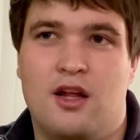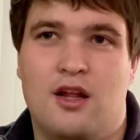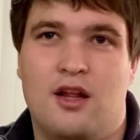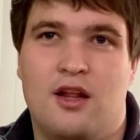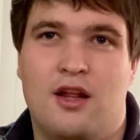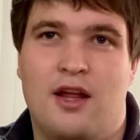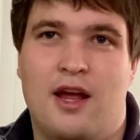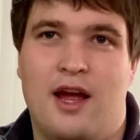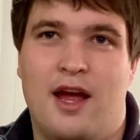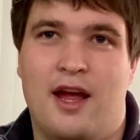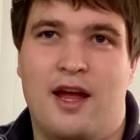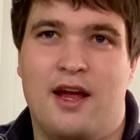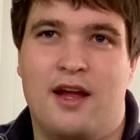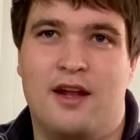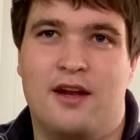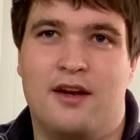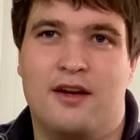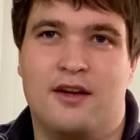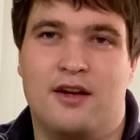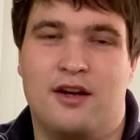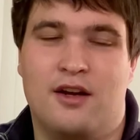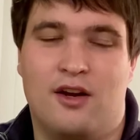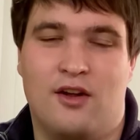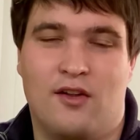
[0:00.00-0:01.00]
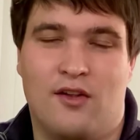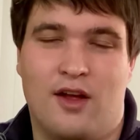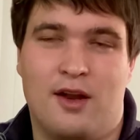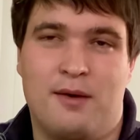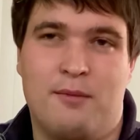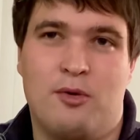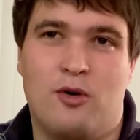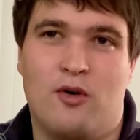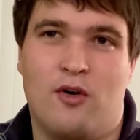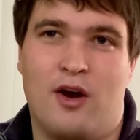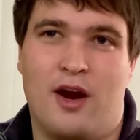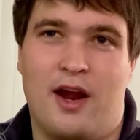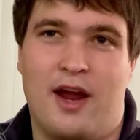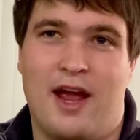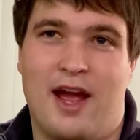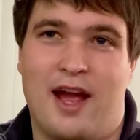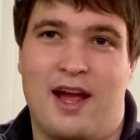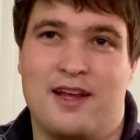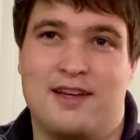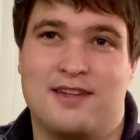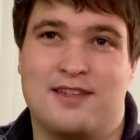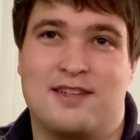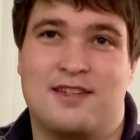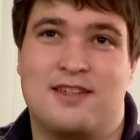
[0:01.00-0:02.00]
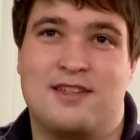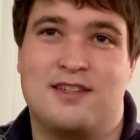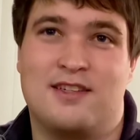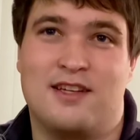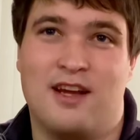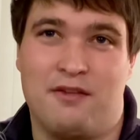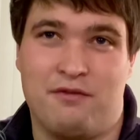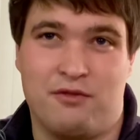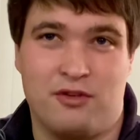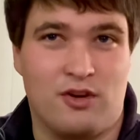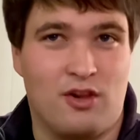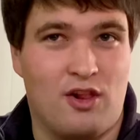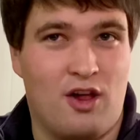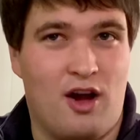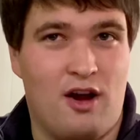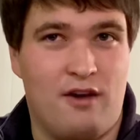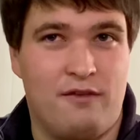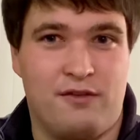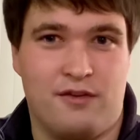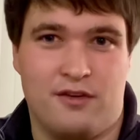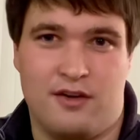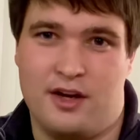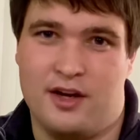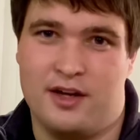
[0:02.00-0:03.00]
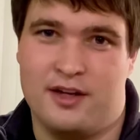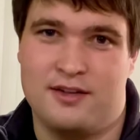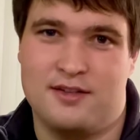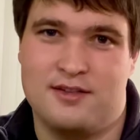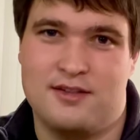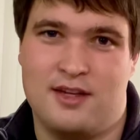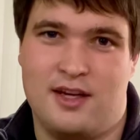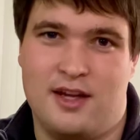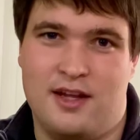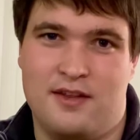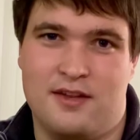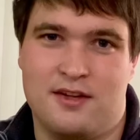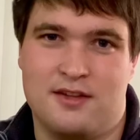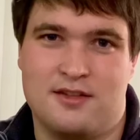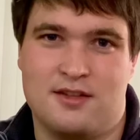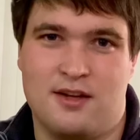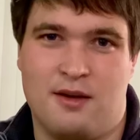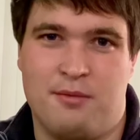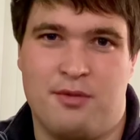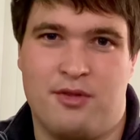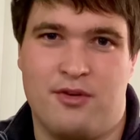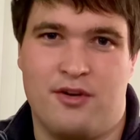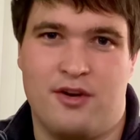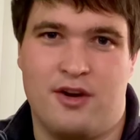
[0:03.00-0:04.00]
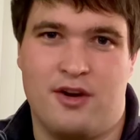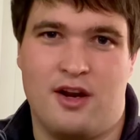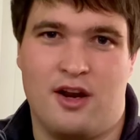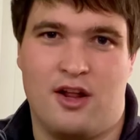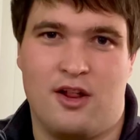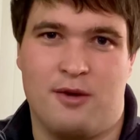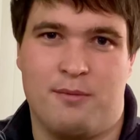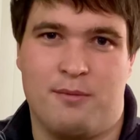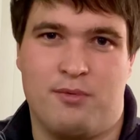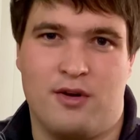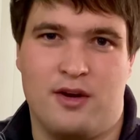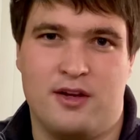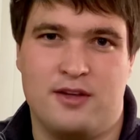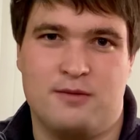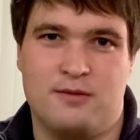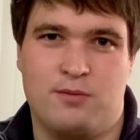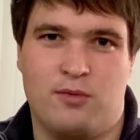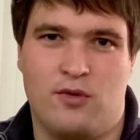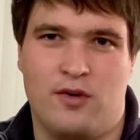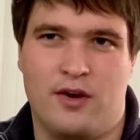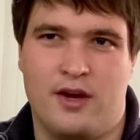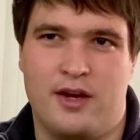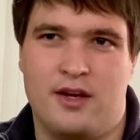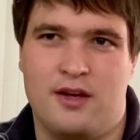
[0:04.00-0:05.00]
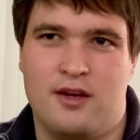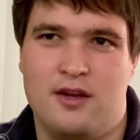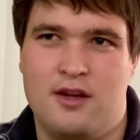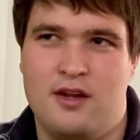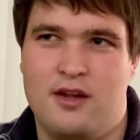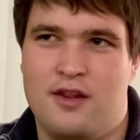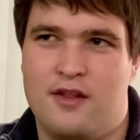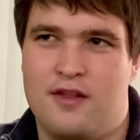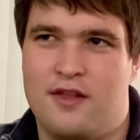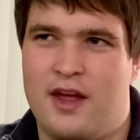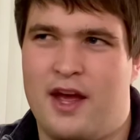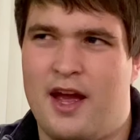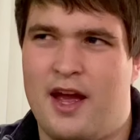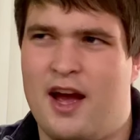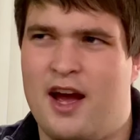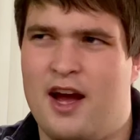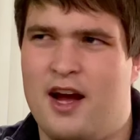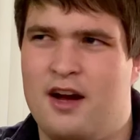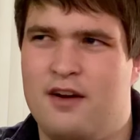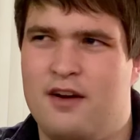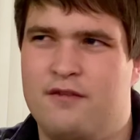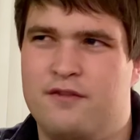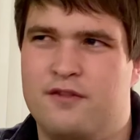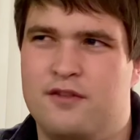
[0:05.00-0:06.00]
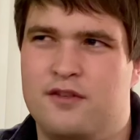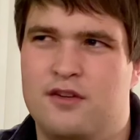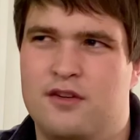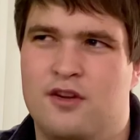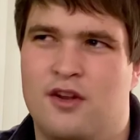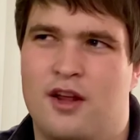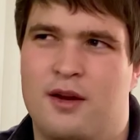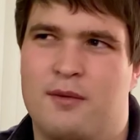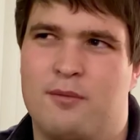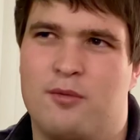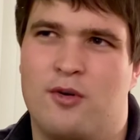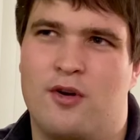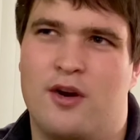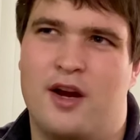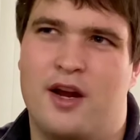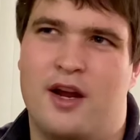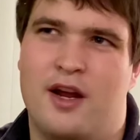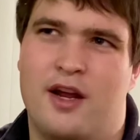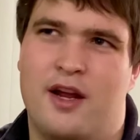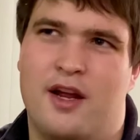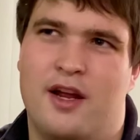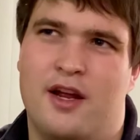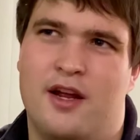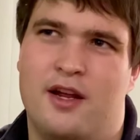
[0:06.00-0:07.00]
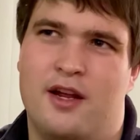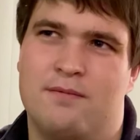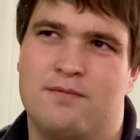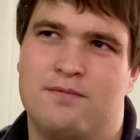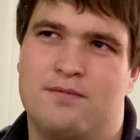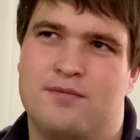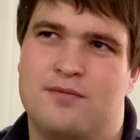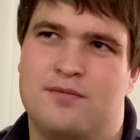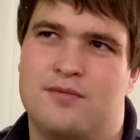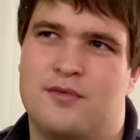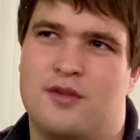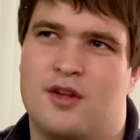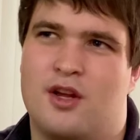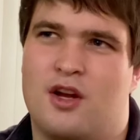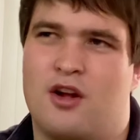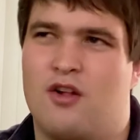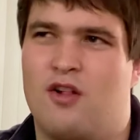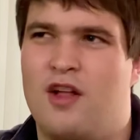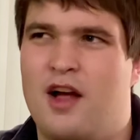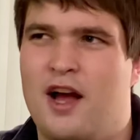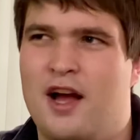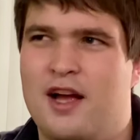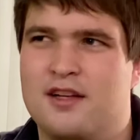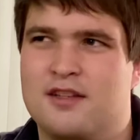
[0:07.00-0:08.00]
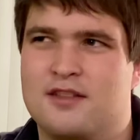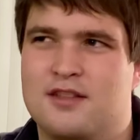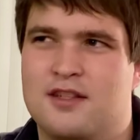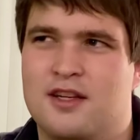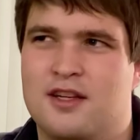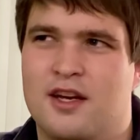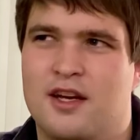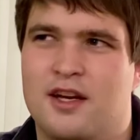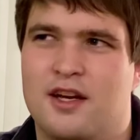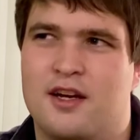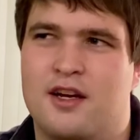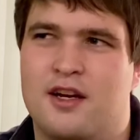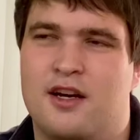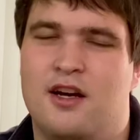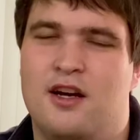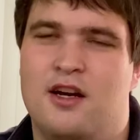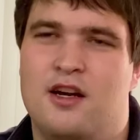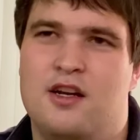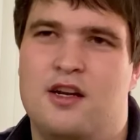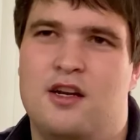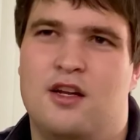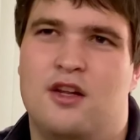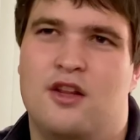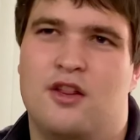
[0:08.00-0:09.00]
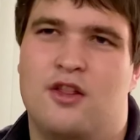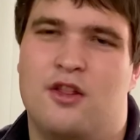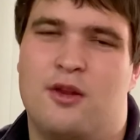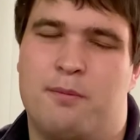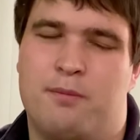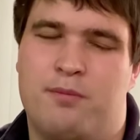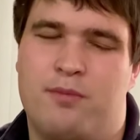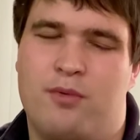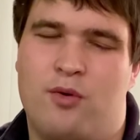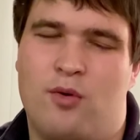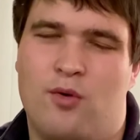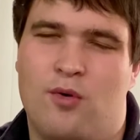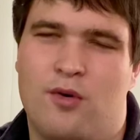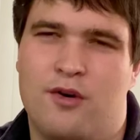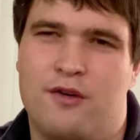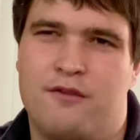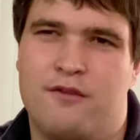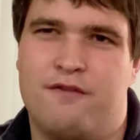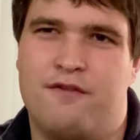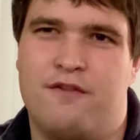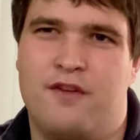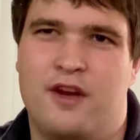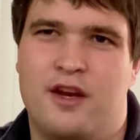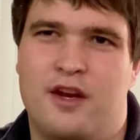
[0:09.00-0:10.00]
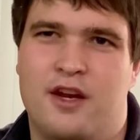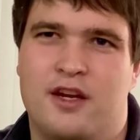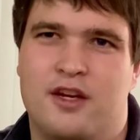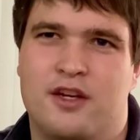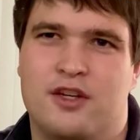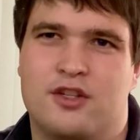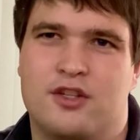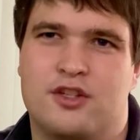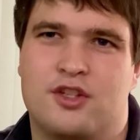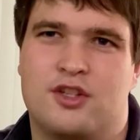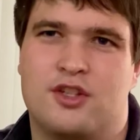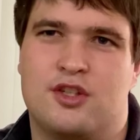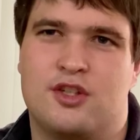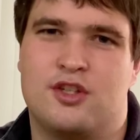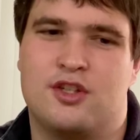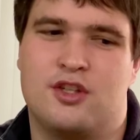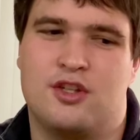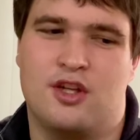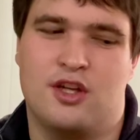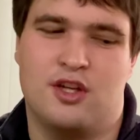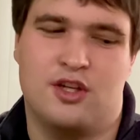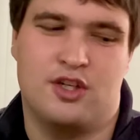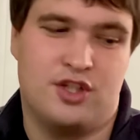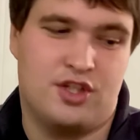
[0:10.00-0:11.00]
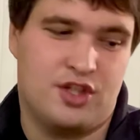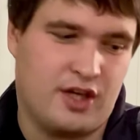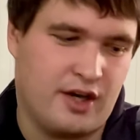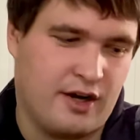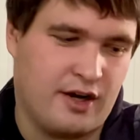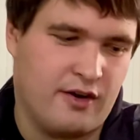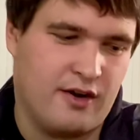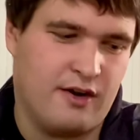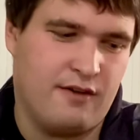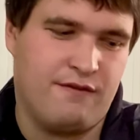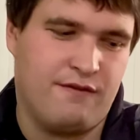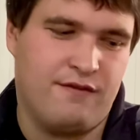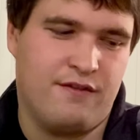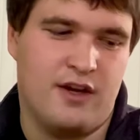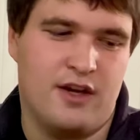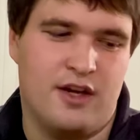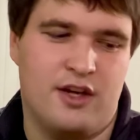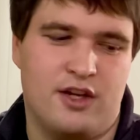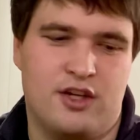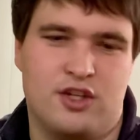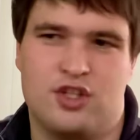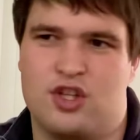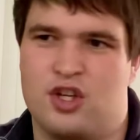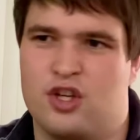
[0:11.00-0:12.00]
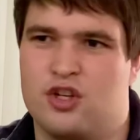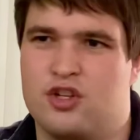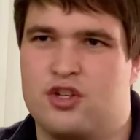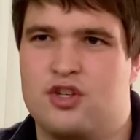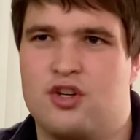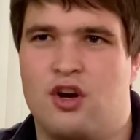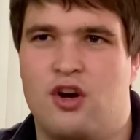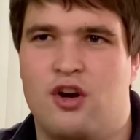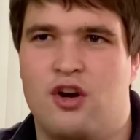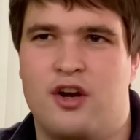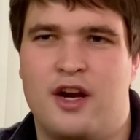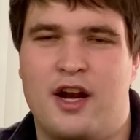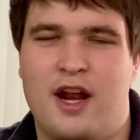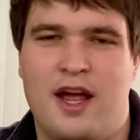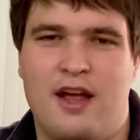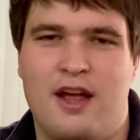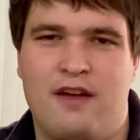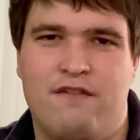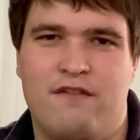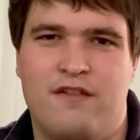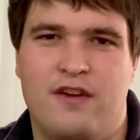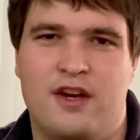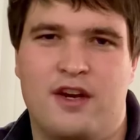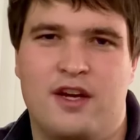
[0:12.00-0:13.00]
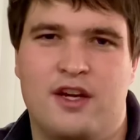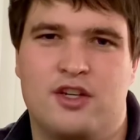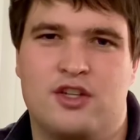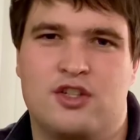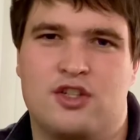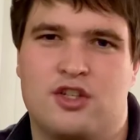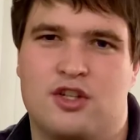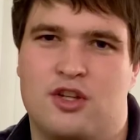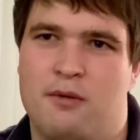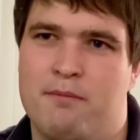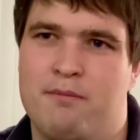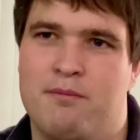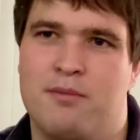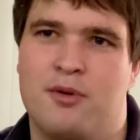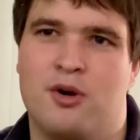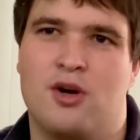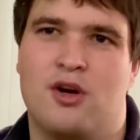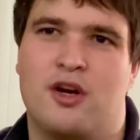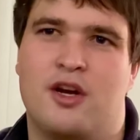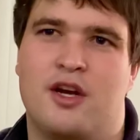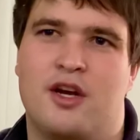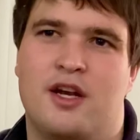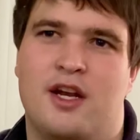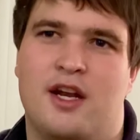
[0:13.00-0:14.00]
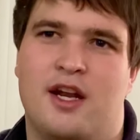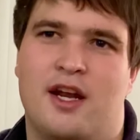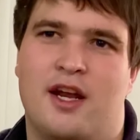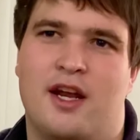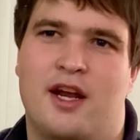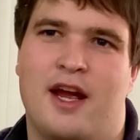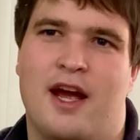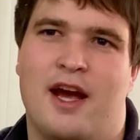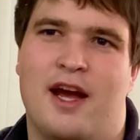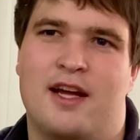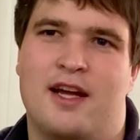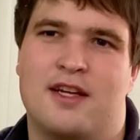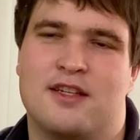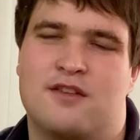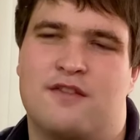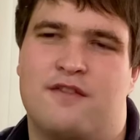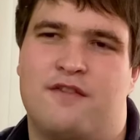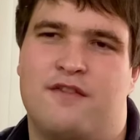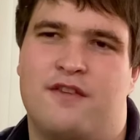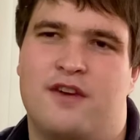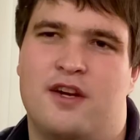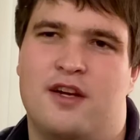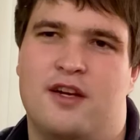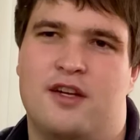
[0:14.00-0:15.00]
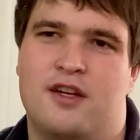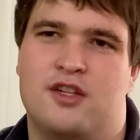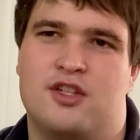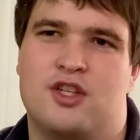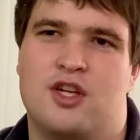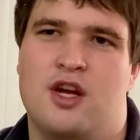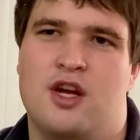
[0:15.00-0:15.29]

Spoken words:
And Glen Moray has several offerings in the sub $30 price point. They have Glen Moray, the classic, the port finish, the sherry finish, the Chardonnay finish, the Burgundy cask finish.